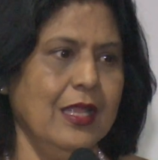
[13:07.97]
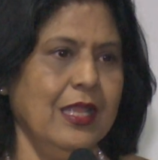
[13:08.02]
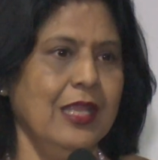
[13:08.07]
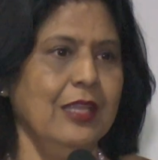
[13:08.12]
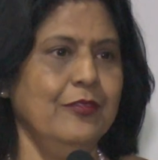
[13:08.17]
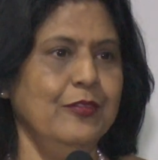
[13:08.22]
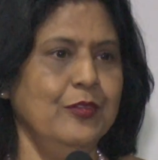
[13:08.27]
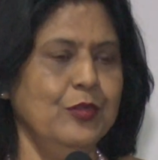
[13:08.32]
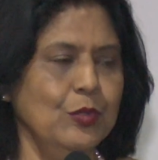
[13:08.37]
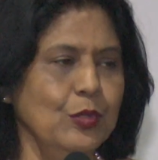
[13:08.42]

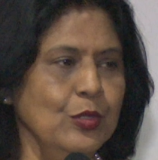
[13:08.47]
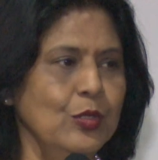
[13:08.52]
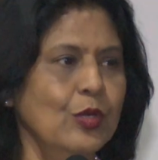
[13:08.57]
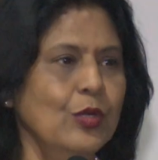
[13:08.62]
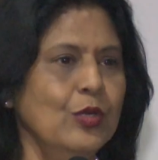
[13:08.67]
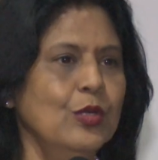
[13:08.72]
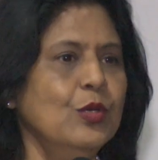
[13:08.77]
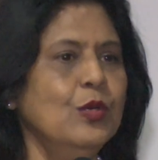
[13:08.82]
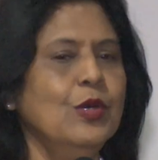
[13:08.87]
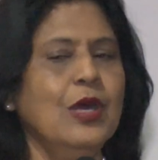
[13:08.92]
If you
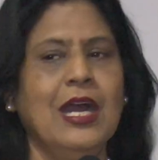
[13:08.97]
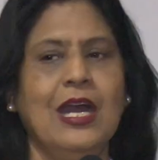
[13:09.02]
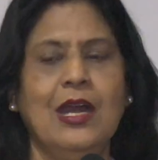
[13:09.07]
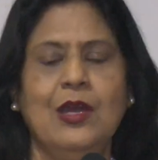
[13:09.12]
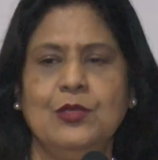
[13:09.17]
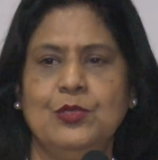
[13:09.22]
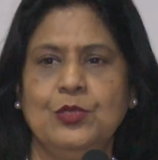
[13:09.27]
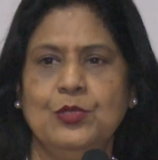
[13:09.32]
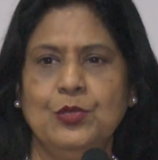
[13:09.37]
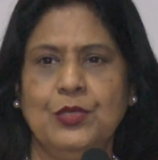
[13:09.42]
don't know
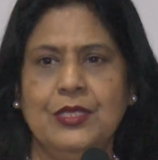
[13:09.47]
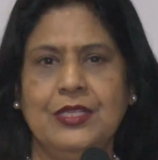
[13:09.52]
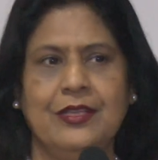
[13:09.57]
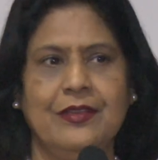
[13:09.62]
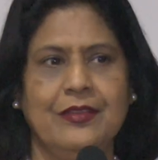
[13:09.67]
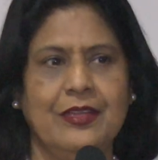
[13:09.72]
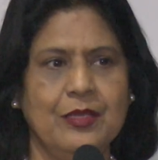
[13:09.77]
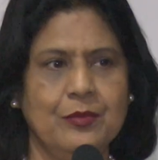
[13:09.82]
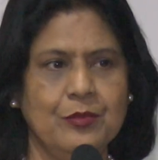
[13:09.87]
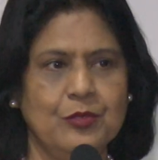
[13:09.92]
how to do an
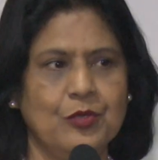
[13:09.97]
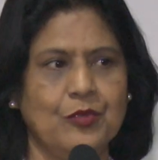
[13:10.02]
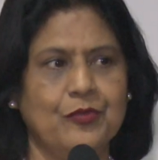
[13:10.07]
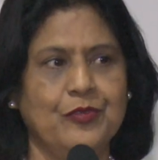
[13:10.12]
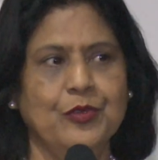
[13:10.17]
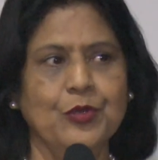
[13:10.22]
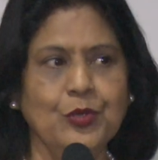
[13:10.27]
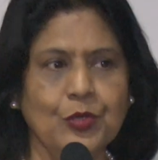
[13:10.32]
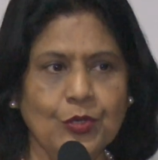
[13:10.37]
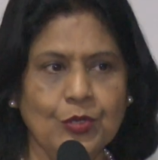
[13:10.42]
arrangement,
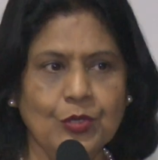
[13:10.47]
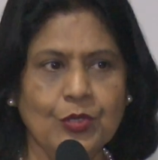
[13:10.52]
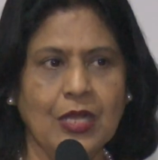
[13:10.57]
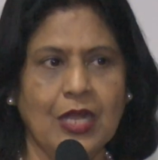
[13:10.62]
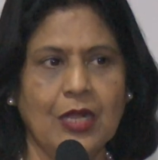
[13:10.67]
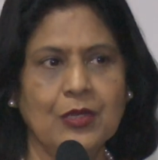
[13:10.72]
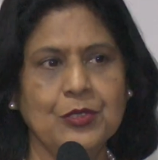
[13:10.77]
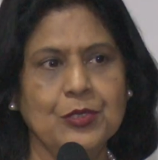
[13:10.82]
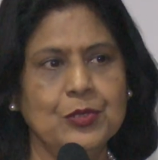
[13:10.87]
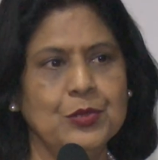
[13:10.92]
if you don't know
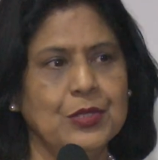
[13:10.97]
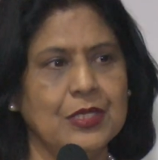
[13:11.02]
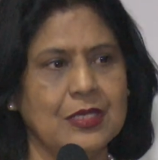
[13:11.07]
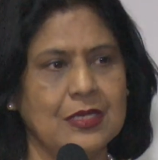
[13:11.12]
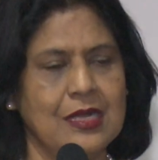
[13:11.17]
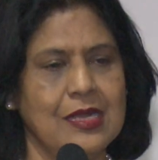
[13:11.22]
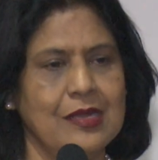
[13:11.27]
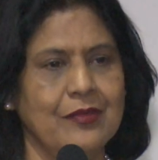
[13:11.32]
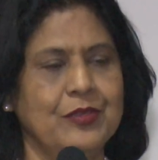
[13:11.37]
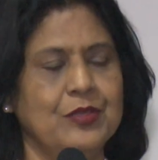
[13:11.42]
how to do a
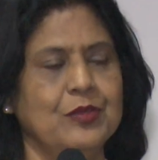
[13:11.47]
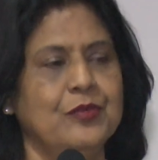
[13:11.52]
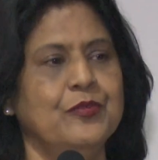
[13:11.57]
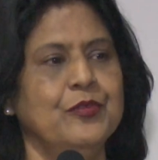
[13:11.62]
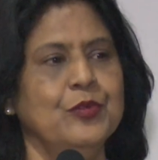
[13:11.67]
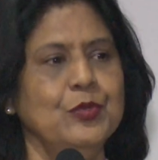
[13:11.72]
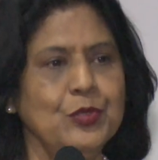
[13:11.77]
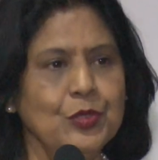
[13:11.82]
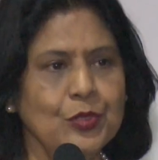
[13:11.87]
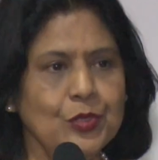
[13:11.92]
carving, if
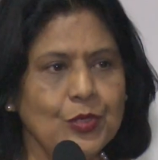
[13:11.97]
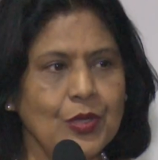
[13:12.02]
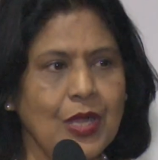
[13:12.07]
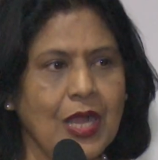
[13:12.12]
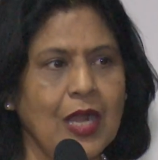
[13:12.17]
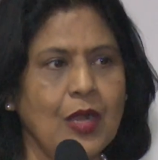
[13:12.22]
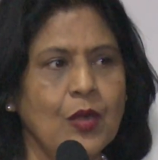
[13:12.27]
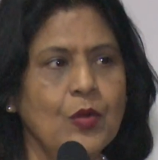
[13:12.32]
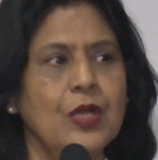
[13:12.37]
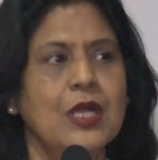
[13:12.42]
you don't know
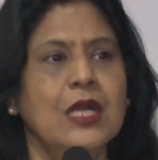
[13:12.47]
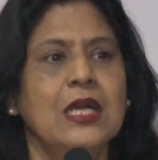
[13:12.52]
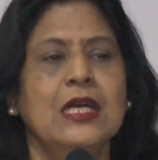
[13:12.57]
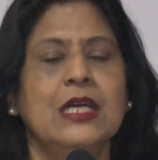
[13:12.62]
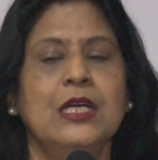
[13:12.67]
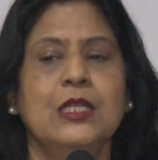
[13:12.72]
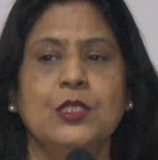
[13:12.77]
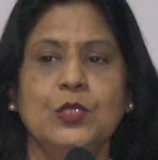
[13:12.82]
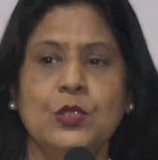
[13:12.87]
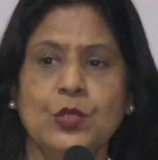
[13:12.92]
how
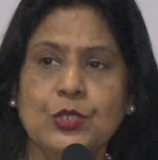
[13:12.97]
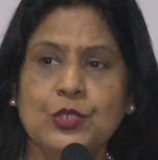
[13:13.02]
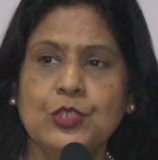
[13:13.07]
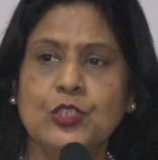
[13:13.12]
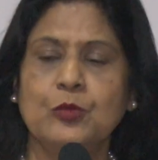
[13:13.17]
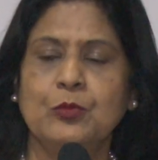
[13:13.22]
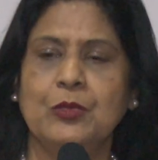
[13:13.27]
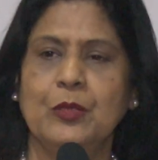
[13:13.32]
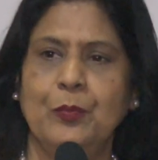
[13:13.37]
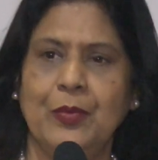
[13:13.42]
a tooth
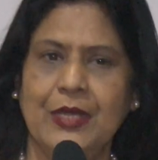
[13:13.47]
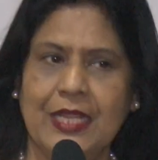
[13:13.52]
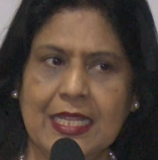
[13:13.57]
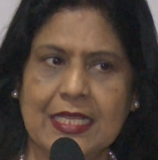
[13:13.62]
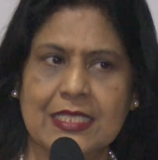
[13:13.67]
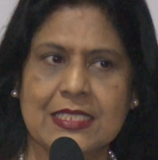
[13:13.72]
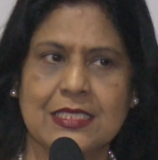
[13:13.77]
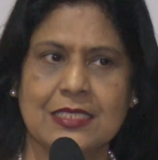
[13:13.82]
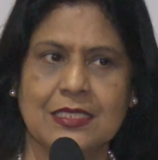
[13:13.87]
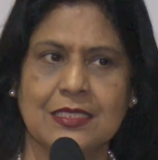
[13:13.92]
should be
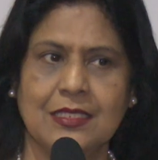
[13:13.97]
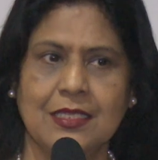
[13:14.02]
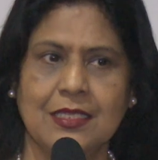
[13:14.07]
placed,